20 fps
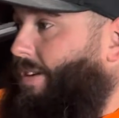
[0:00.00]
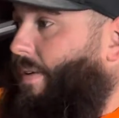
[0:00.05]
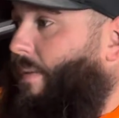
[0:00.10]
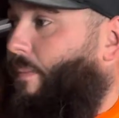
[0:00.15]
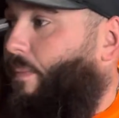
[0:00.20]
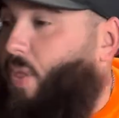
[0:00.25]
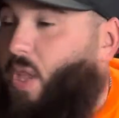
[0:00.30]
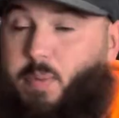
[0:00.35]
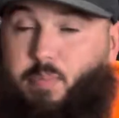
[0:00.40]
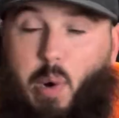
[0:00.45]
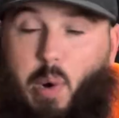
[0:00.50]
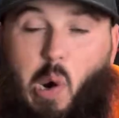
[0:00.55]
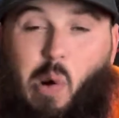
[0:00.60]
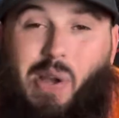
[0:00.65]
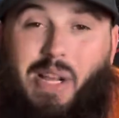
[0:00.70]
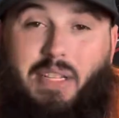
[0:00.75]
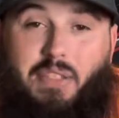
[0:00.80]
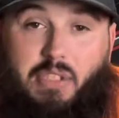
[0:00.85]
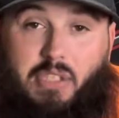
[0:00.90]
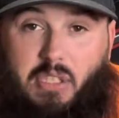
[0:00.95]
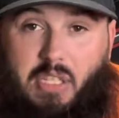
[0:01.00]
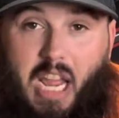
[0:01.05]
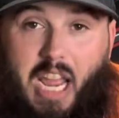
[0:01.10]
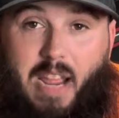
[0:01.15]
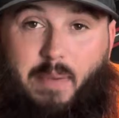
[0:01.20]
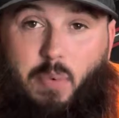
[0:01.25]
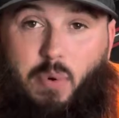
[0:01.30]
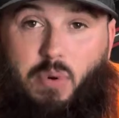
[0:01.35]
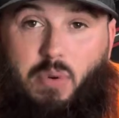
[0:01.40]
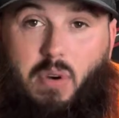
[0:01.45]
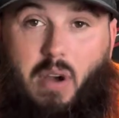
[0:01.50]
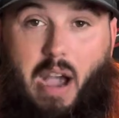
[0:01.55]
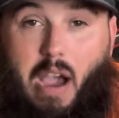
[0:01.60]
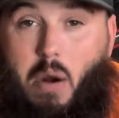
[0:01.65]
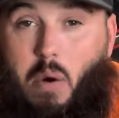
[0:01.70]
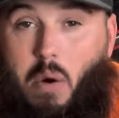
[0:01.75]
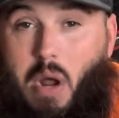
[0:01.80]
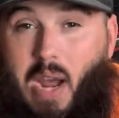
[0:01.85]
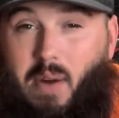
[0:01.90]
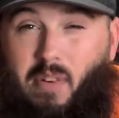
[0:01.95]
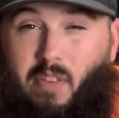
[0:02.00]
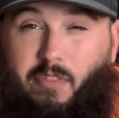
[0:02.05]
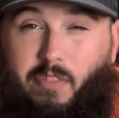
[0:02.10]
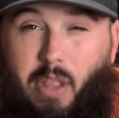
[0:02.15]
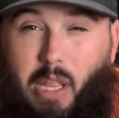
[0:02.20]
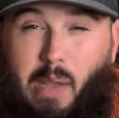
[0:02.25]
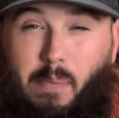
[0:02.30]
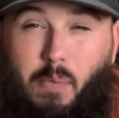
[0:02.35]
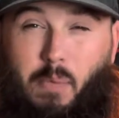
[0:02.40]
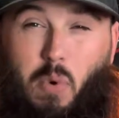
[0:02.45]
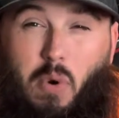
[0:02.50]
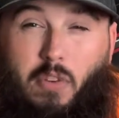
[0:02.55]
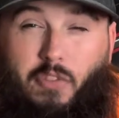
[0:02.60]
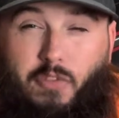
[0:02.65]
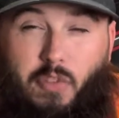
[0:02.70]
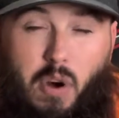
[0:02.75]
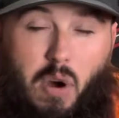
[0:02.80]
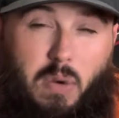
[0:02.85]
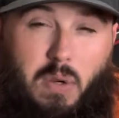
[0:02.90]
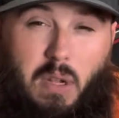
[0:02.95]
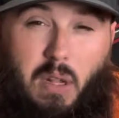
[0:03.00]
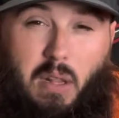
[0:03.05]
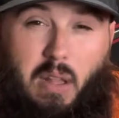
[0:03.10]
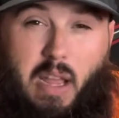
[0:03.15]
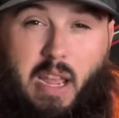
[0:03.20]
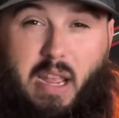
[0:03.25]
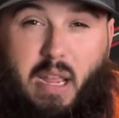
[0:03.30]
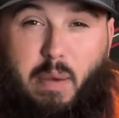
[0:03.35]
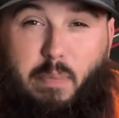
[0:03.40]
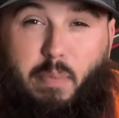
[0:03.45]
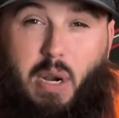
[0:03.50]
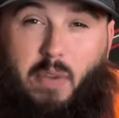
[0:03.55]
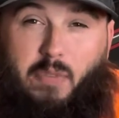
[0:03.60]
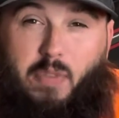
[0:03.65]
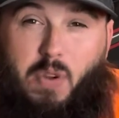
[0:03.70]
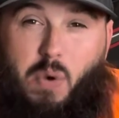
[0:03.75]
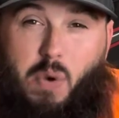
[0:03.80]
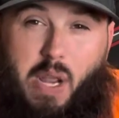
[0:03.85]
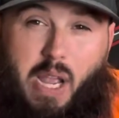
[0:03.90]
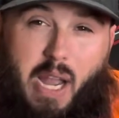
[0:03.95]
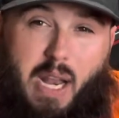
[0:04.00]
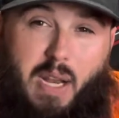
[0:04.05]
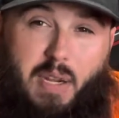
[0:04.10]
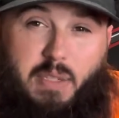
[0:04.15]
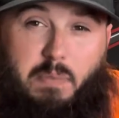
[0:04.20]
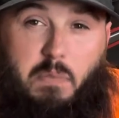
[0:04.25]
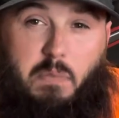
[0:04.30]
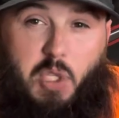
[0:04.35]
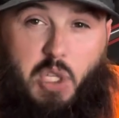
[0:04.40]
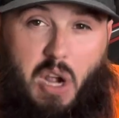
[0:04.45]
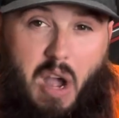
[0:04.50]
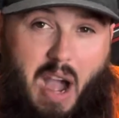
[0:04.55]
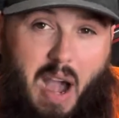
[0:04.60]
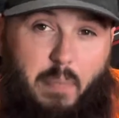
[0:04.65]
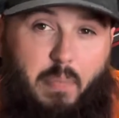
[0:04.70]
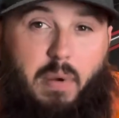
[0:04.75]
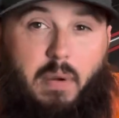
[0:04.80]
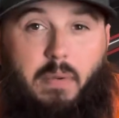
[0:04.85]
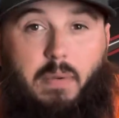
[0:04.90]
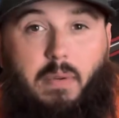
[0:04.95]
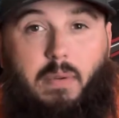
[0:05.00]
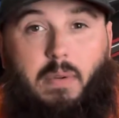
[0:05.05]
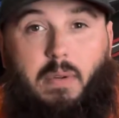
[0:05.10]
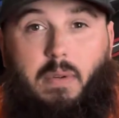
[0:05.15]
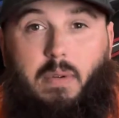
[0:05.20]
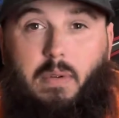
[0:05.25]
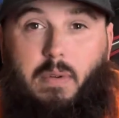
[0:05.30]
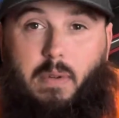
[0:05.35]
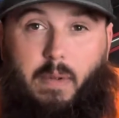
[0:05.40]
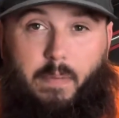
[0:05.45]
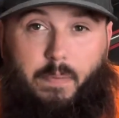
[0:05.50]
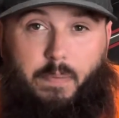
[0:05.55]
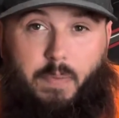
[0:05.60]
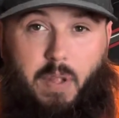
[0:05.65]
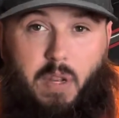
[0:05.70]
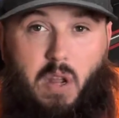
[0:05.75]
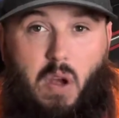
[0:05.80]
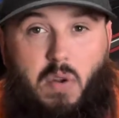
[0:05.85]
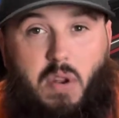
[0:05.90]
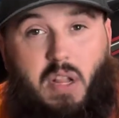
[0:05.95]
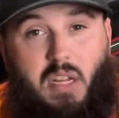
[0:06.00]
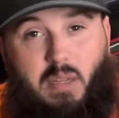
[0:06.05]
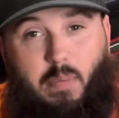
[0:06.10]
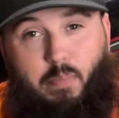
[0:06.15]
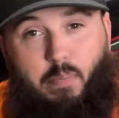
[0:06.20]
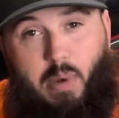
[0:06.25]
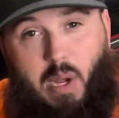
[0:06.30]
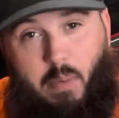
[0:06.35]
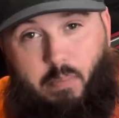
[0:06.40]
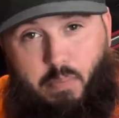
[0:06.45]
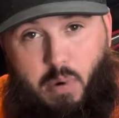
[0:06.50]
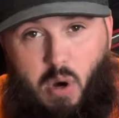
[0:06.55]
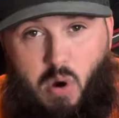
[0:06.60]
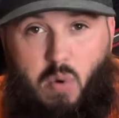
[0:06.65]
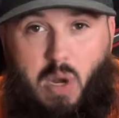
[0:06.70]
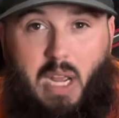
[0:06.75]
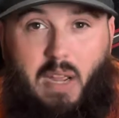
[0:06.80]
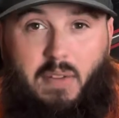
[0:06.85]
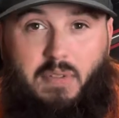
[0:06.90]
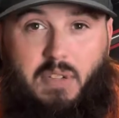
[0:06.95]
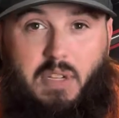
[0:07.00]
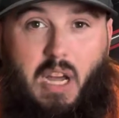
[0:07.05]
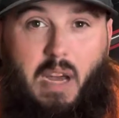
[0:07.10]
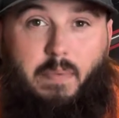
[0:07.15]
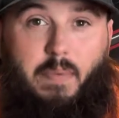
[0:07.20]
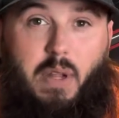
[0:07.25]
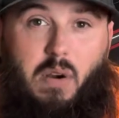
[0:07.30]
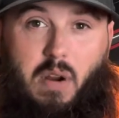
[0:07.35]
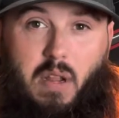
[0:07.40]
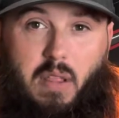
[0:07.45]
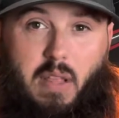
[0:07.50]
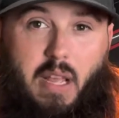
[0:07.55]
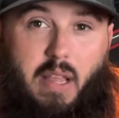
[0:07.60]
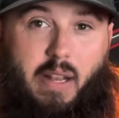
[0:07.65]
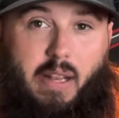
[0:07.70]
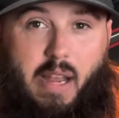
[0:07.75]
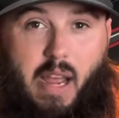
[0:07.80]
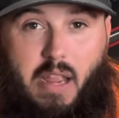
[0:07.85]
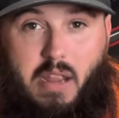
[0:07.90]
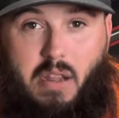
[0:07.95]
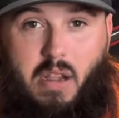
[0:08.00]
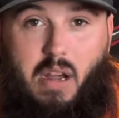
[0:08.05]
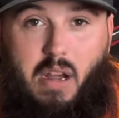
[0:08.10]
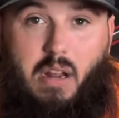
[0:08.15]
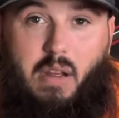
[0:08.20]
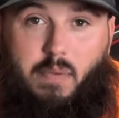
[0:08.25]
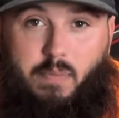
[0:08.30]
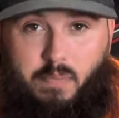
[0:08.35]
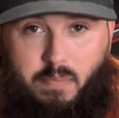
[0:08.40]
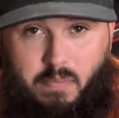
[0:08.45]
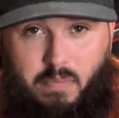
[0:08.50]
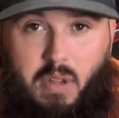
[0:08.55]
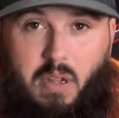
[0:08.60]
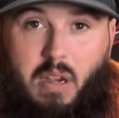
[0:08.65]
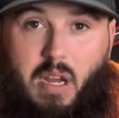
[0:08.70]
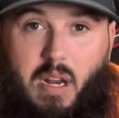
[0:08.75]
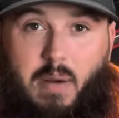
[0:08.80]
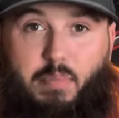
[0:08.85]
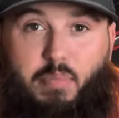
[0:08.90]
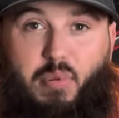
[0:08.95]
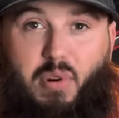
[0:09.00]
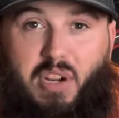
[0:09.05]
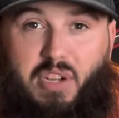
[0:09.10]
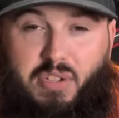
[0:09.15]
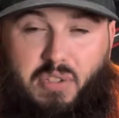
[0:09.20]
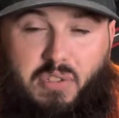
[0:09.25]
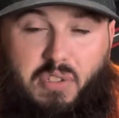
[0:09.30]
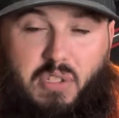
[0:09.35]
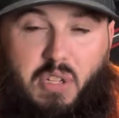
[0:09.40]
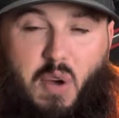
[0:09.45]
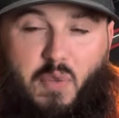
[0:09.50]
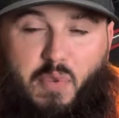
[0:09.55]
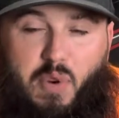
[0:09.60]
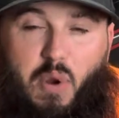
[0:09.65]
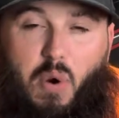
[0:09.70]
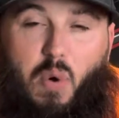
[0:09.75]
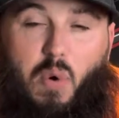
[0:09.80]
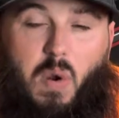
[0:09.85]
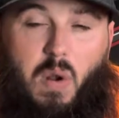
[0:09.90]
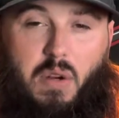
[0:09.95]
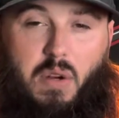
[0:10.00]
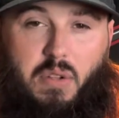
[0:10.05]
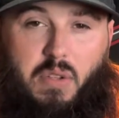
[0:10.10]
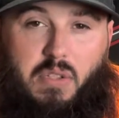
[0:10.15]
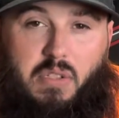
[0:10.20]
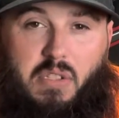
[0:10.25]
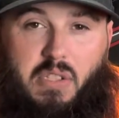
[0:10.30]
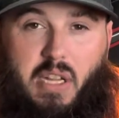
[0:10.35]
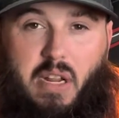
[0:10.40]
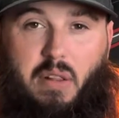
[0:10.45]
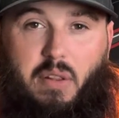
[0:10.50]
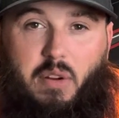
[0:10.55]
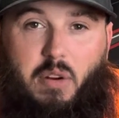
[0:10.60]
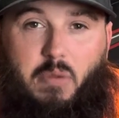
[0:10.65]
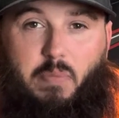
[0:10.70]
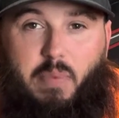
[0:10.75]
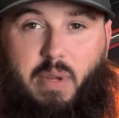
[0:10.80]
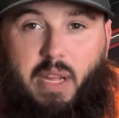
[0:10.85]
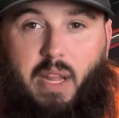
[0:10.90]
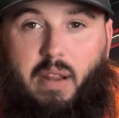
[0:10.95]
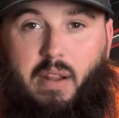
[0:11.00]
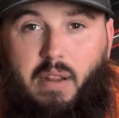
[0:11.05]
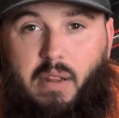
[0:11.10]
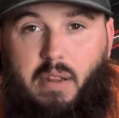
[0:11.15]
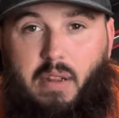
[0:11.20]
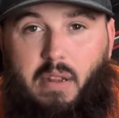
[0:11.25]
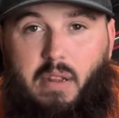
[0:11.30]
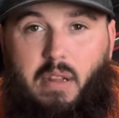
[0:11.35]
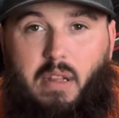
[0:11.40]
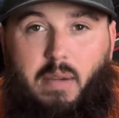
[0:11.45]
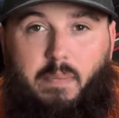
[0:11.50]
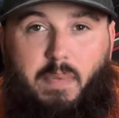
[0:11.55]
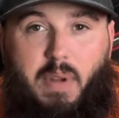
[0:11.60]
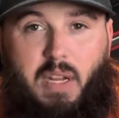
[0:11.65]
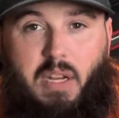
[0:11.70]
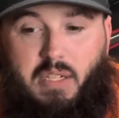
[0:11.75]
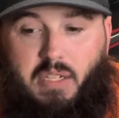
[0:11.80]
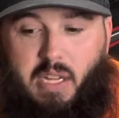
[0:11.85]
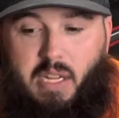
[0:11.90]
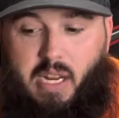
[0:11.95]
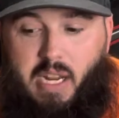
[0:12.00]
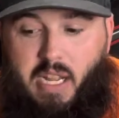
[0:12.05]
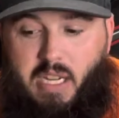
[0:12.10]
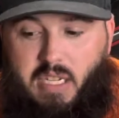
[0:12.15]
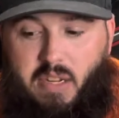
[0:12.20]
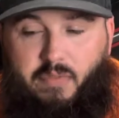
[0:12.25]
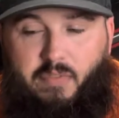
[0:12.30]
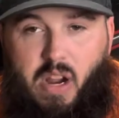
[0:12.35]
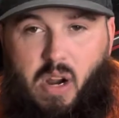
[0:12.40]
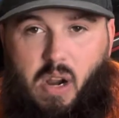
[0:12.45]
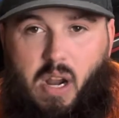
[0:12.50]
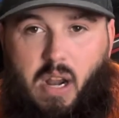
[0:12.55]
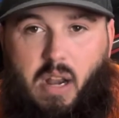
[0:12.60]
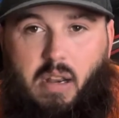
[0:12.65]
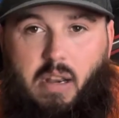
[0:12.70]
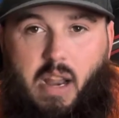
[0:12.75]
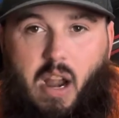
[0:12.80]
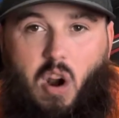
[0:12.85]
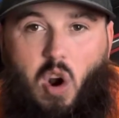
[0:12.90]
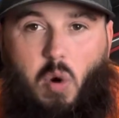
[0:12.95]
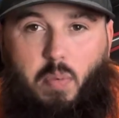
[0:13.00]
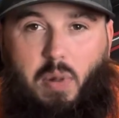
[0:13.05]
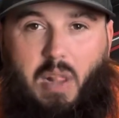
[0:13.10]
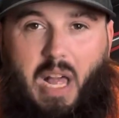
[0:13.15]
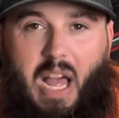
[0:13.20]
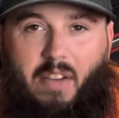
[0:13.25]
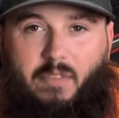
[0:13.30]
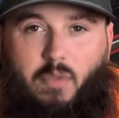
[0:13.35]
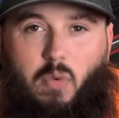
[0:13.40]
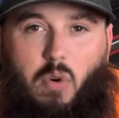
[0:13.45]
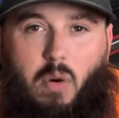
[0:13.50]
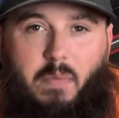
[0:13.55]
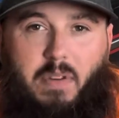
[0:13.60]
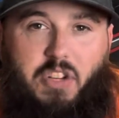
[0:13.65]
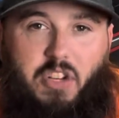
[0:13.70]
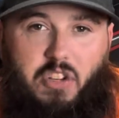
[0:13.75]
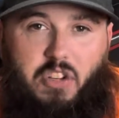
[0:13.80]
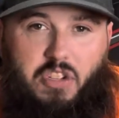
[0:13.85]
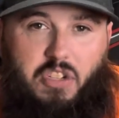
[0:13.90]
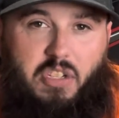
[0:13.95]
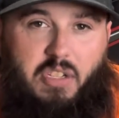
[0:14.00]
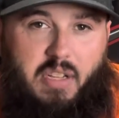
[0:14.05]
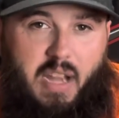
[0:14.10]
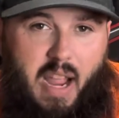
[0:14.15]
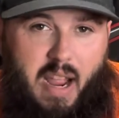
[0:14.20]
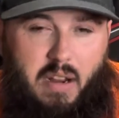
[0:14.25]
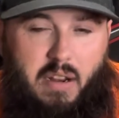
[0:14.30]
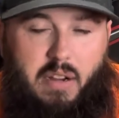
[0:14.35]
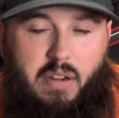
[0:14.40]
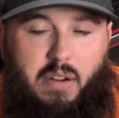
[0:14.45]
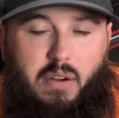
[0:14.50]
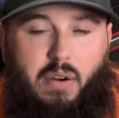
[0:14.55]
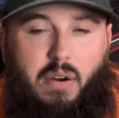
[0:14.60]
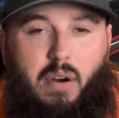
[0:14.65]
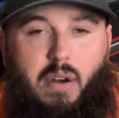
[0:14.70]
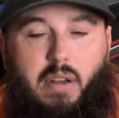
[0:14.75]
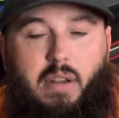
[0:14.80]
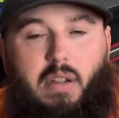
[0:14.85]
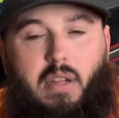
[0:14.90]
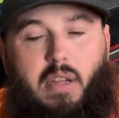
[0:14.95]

This boat is stable. I don't ever feel like I'm going to fall in the lake, but if you get in some chop, you know, you got some big boat waves coming or anything like that, you gotta brace yourself and hold onto the seat a little bit, because it is a very narrow platform that you're standing on.